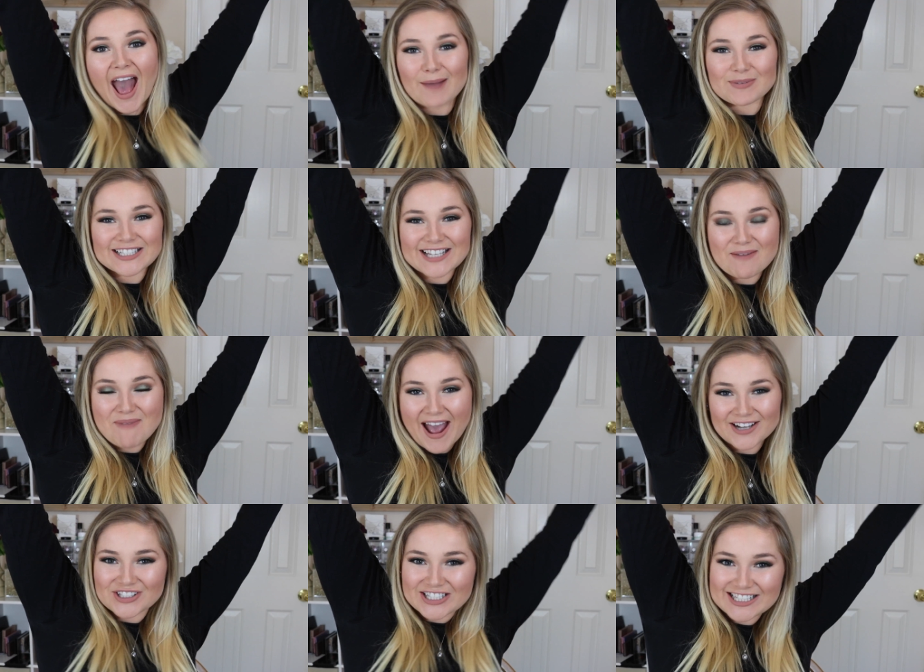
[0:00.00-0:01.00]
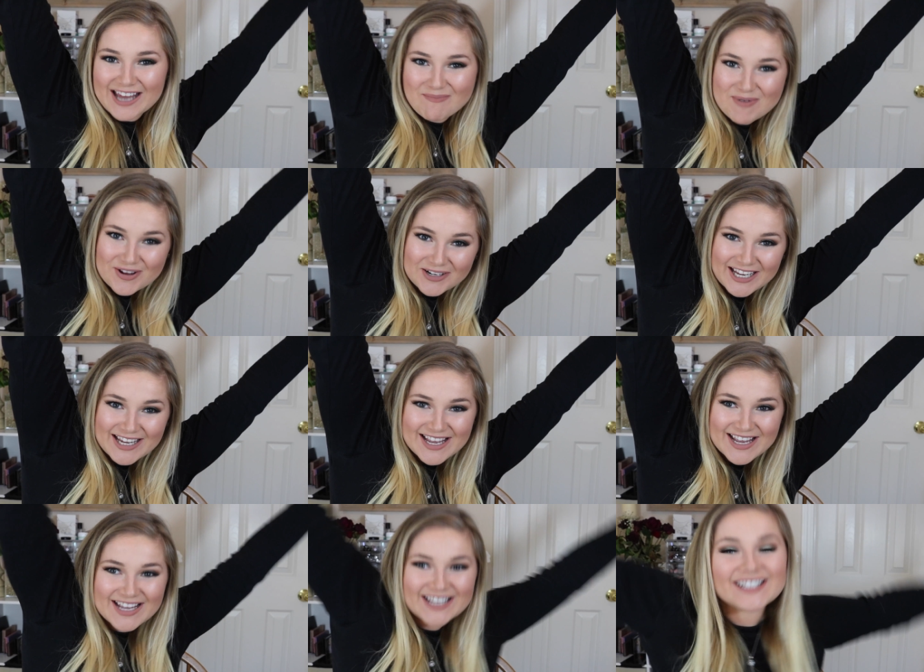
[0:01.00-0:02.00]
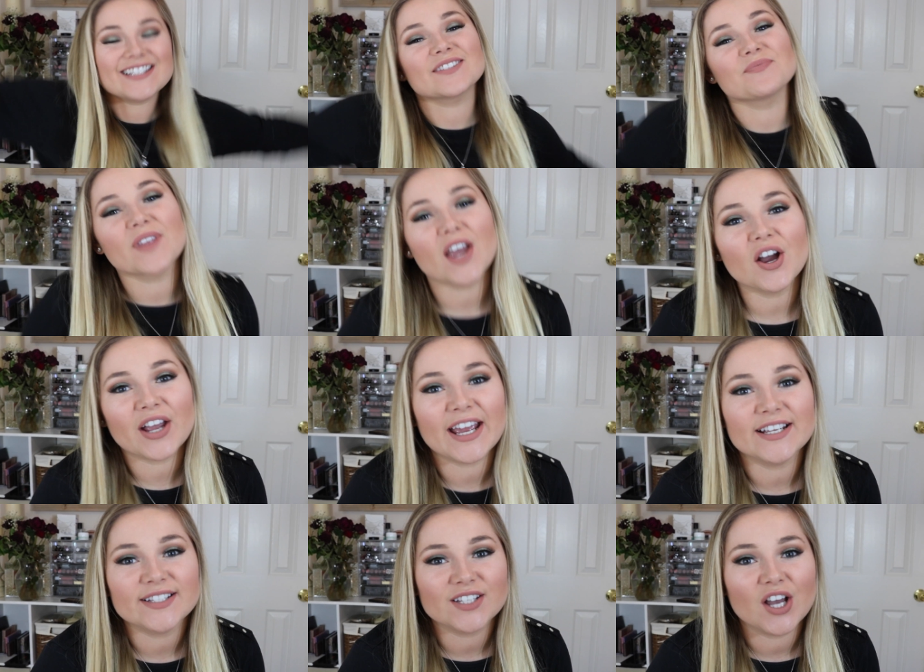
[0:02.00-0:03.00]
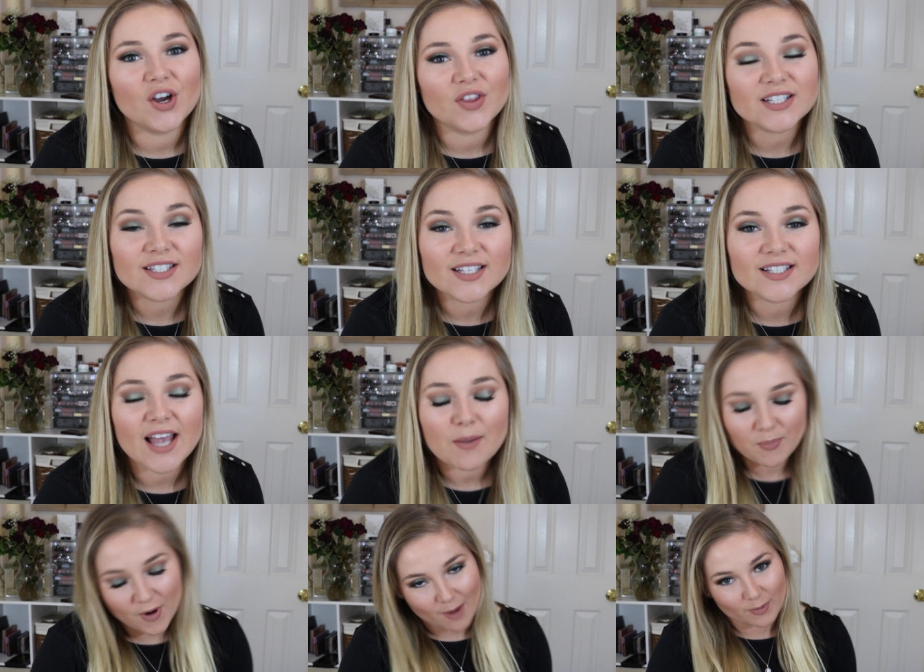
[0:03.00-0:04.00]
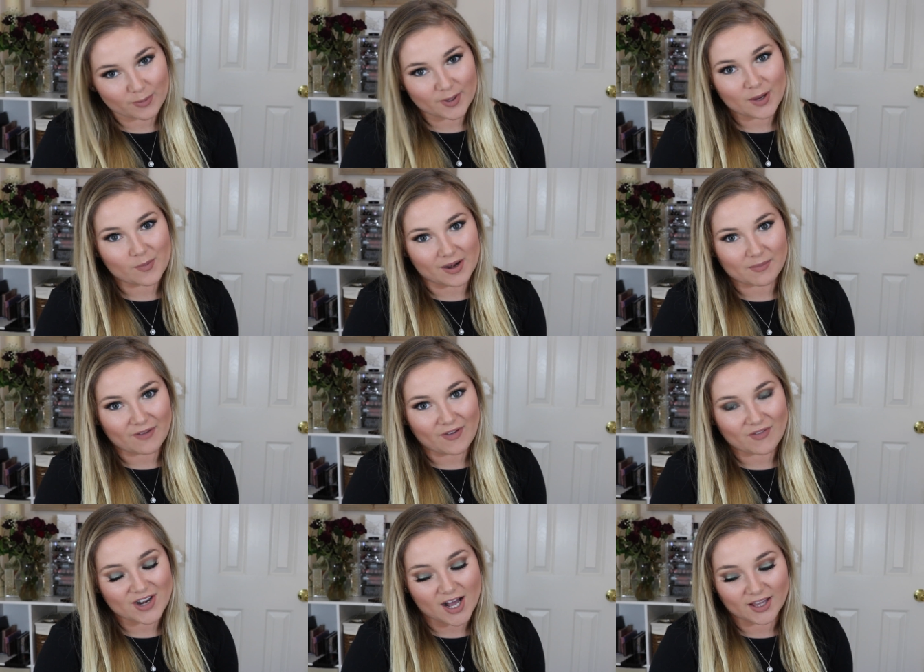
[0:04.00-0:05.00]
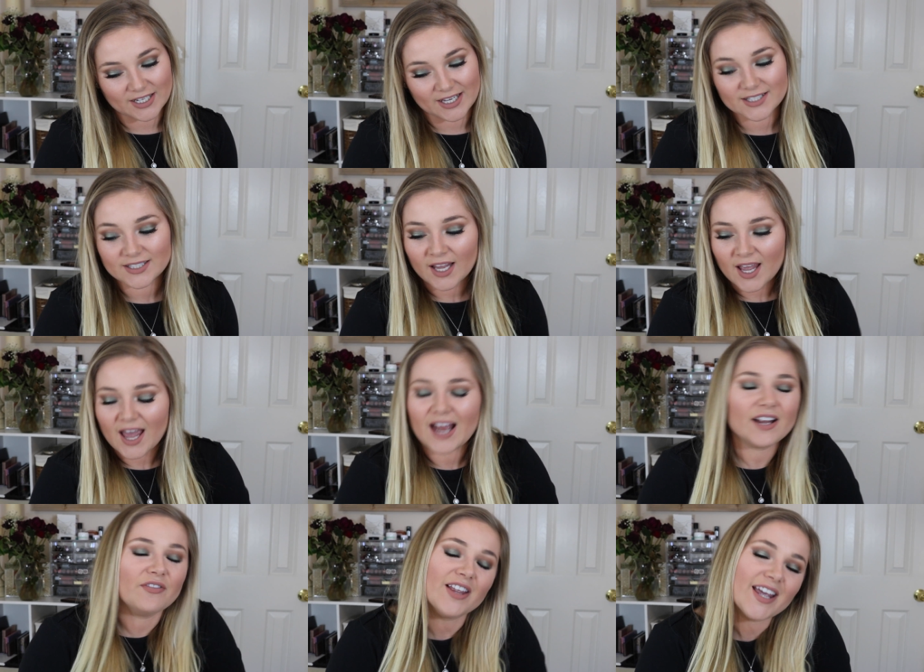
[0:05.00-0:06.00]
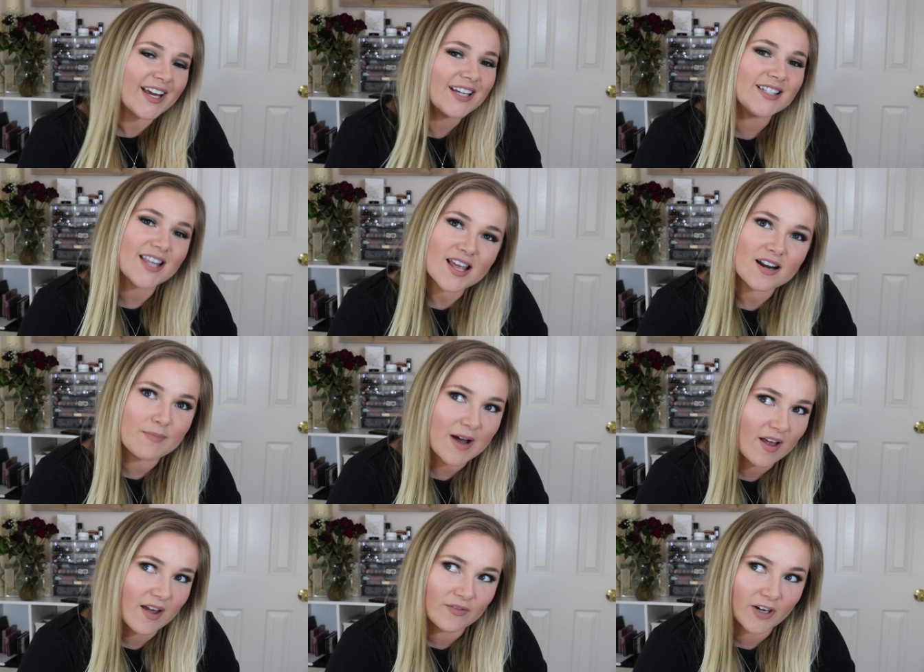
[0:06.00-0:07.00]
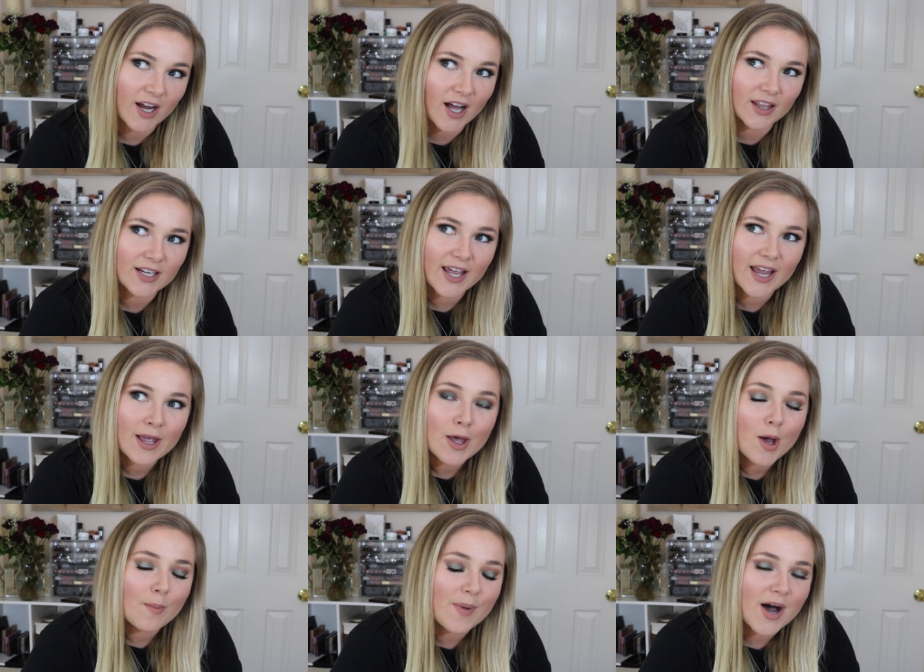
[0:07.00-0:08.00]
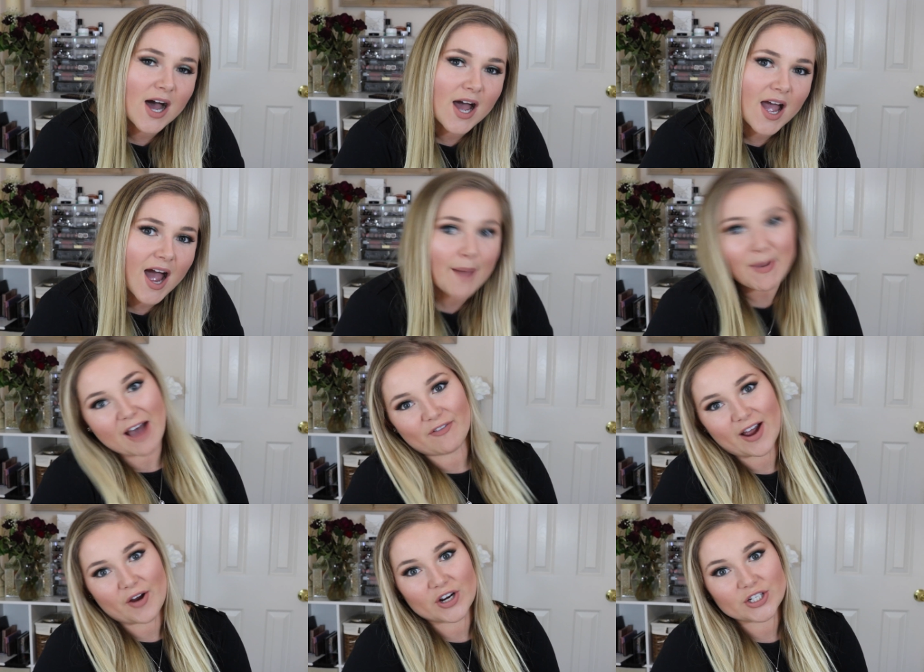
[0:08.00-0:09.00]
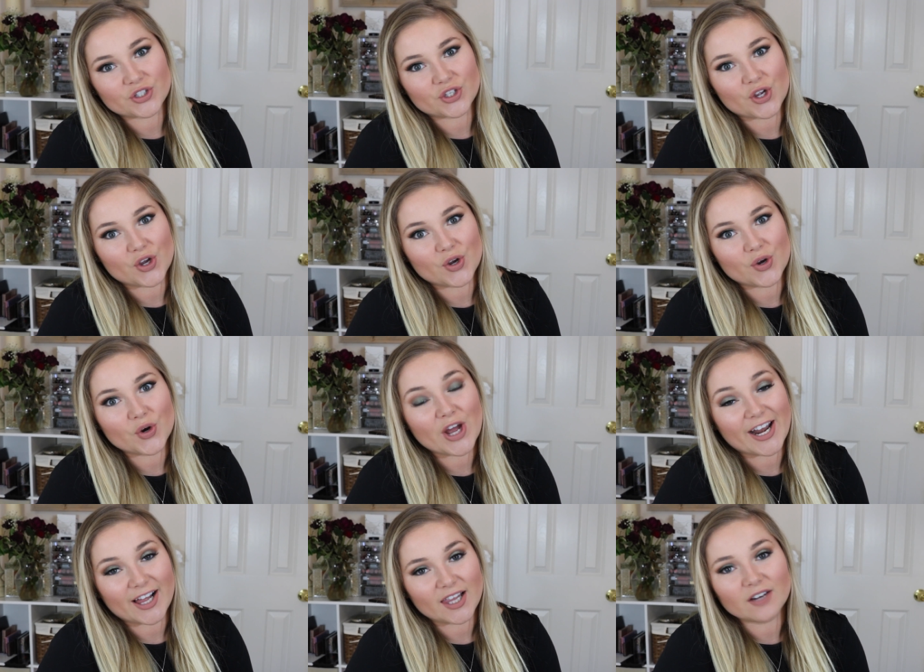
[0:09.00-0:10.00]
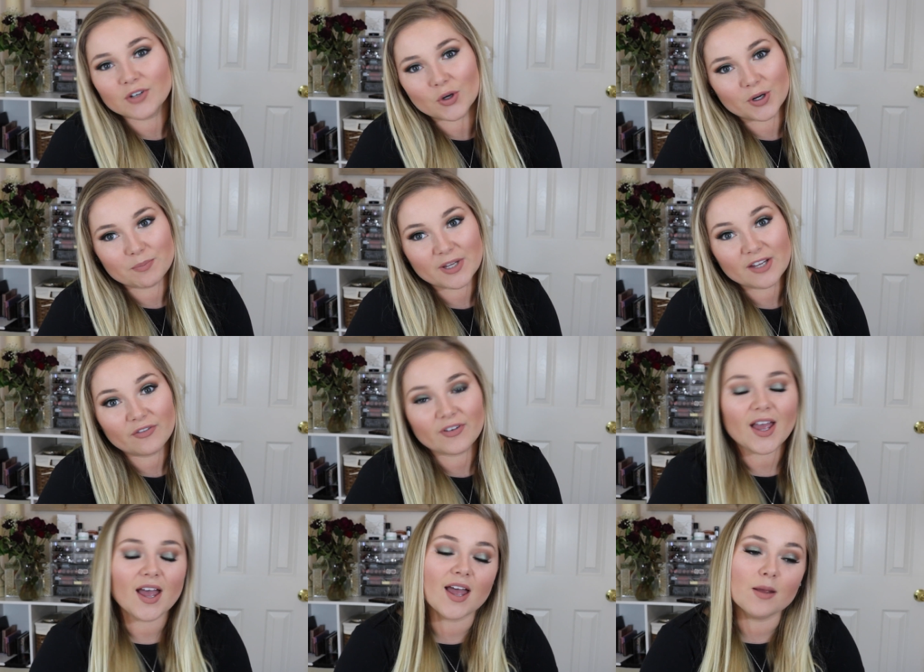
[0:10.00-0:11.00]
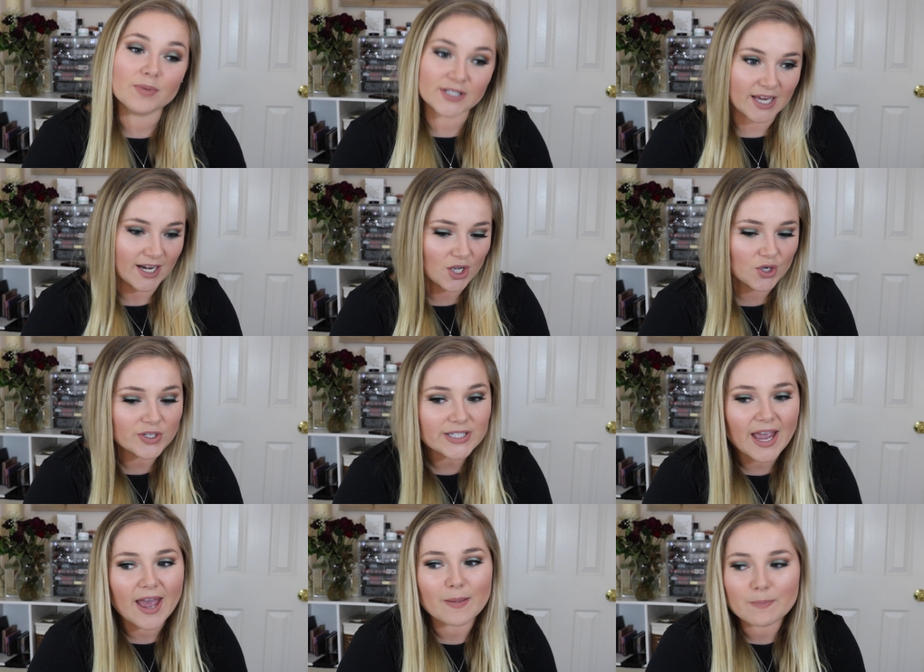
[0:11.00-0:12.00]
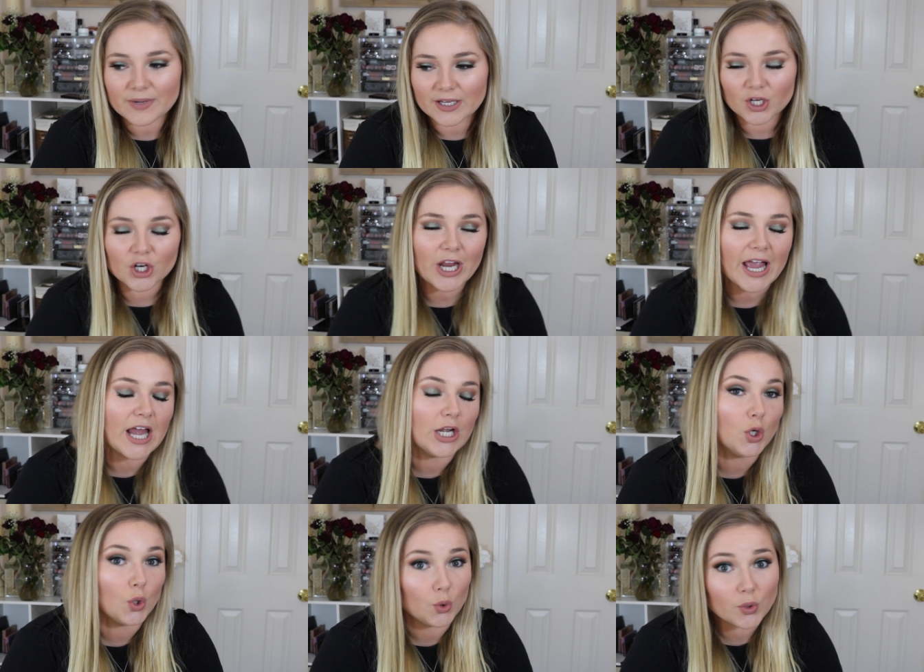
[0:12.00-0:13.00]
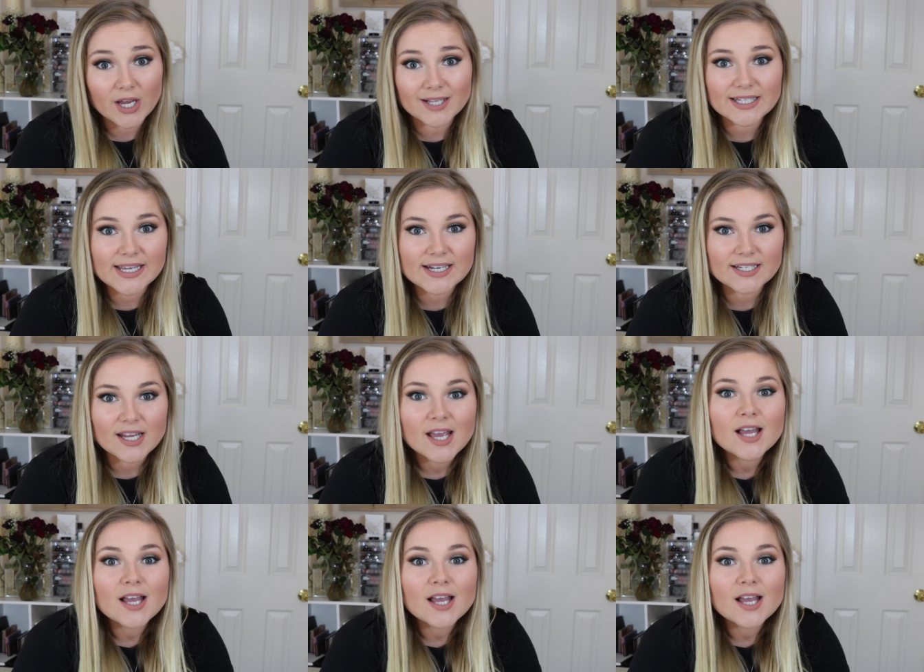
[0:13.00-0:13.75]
Happy St. Patrick's Day, beauties! Okay, so this is probably one of my favorite holidays, and I feel like I say that about every holiday, but I'm half Irish, and I love corned beef and potatoes and beer, and who doesn't?